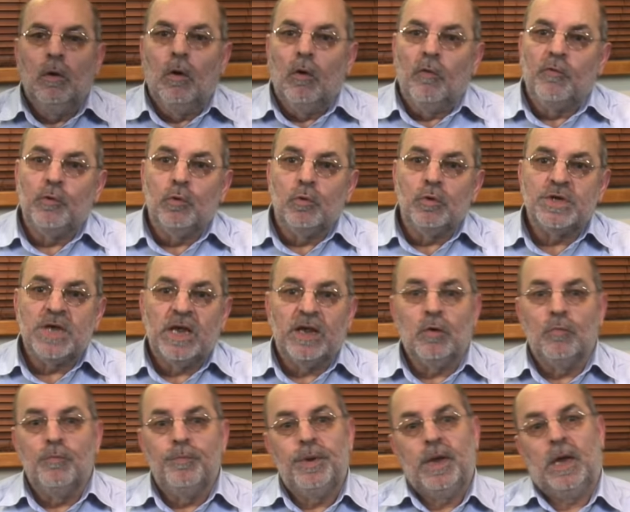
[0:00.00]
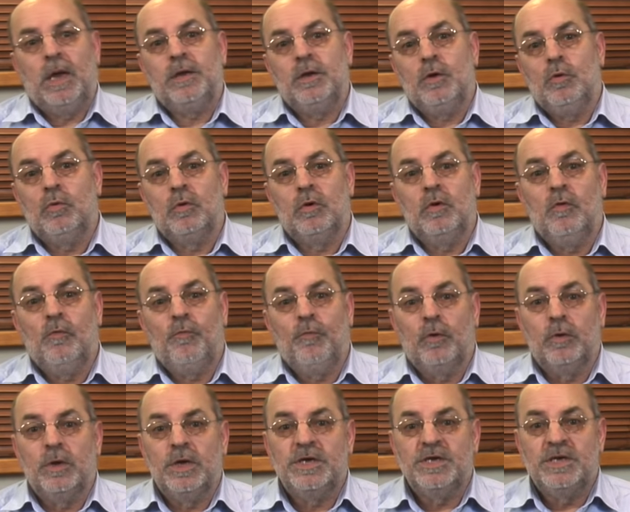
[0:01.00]
Of course, I compared the
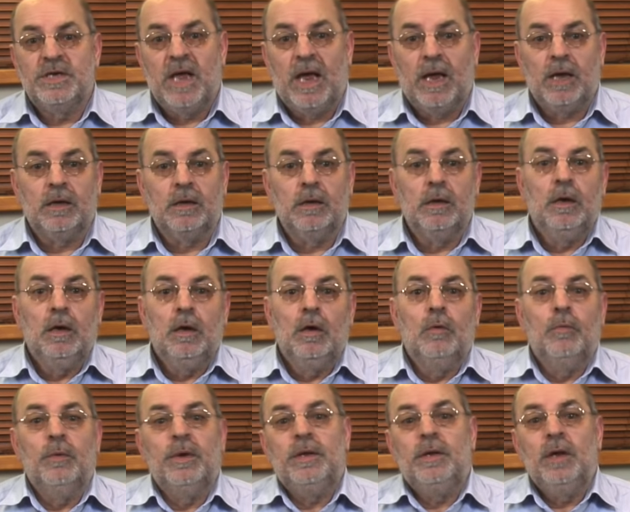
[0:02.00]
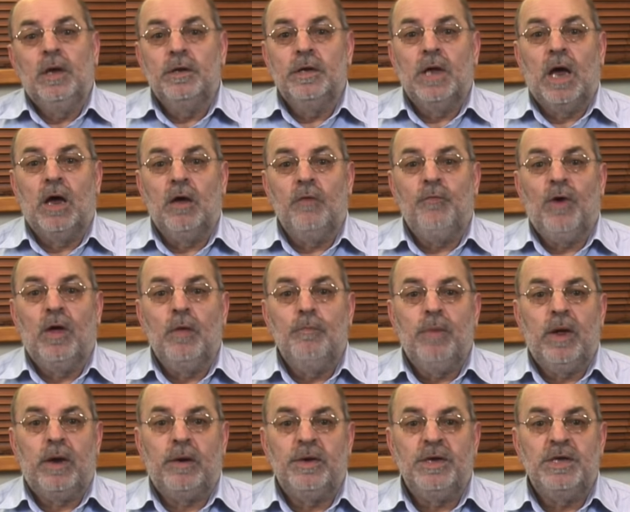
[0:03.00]
Audiophonics DAC with the Hi-Fi
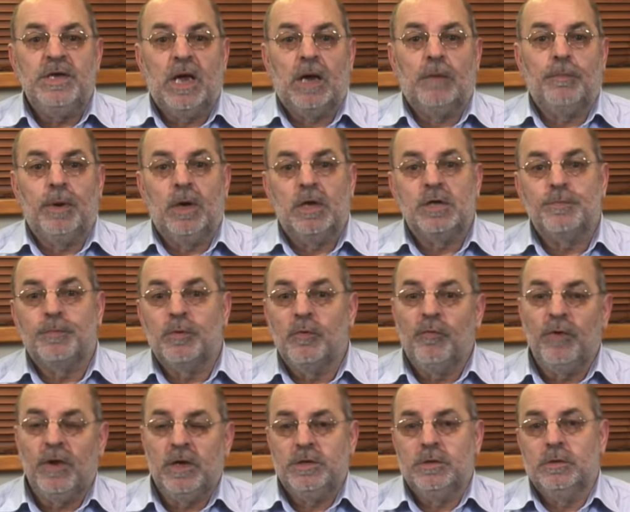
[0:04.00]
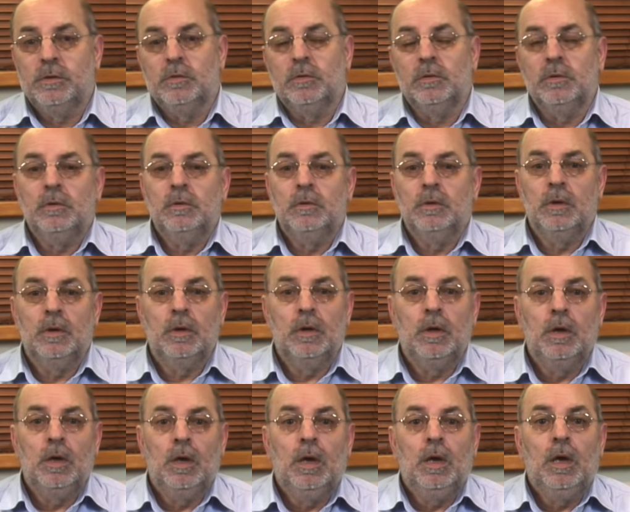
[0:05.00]
Berry DAC Plus Professional.
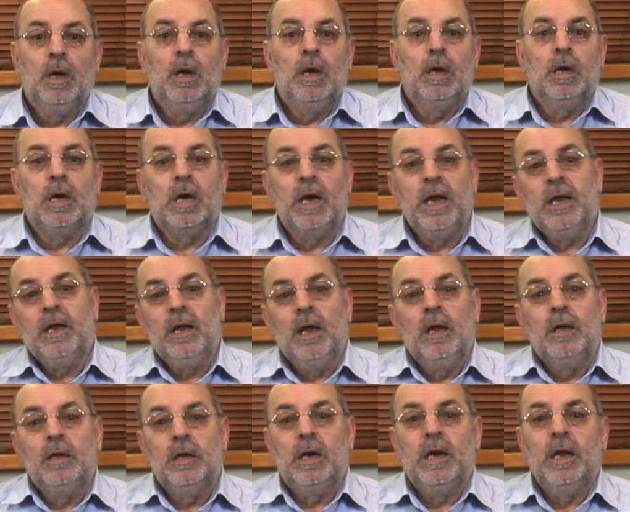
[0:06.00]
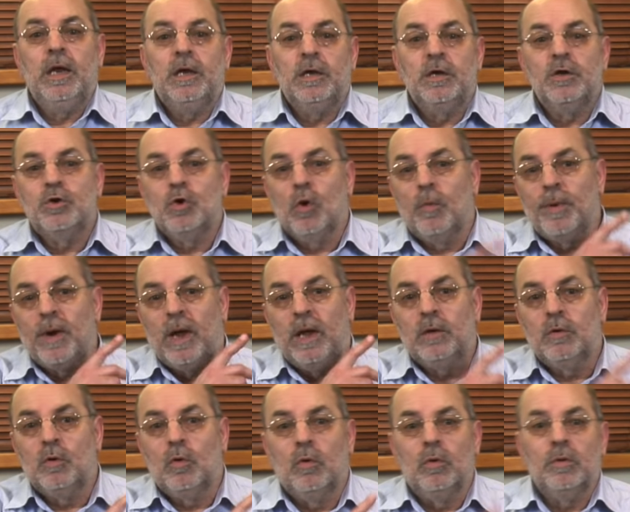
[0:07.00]
Click the link in the top right
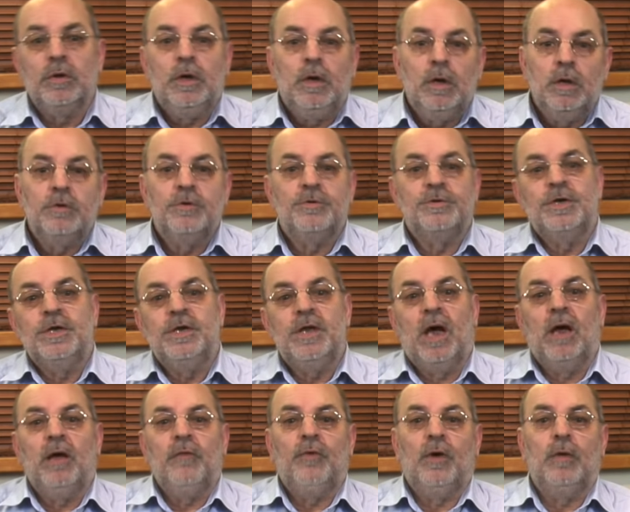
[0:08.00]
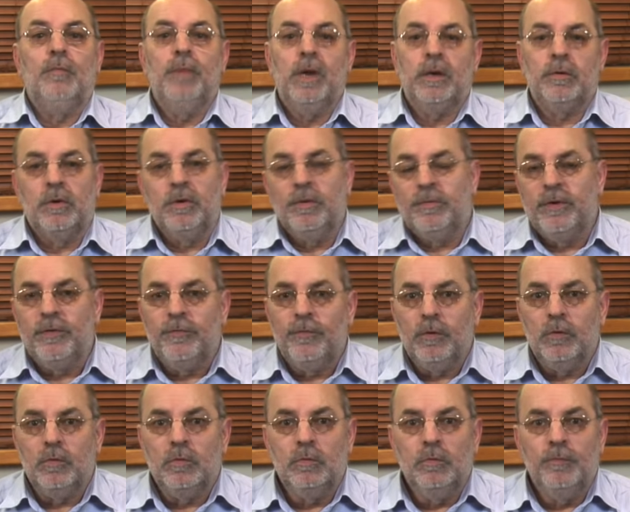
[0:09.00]
corner to see the Hi-Fi Berry
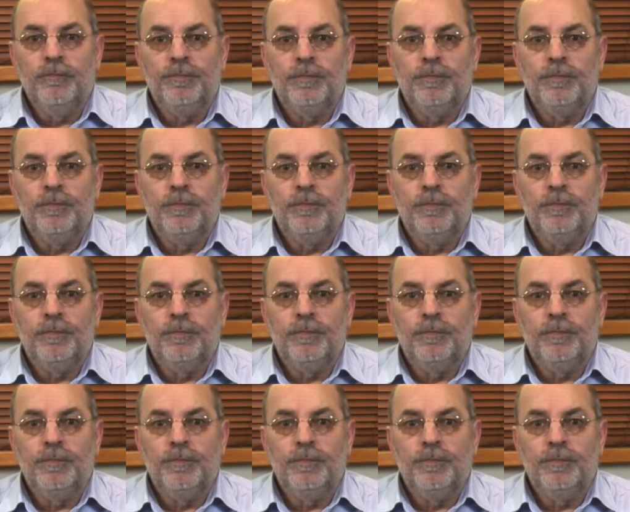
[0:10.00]
review.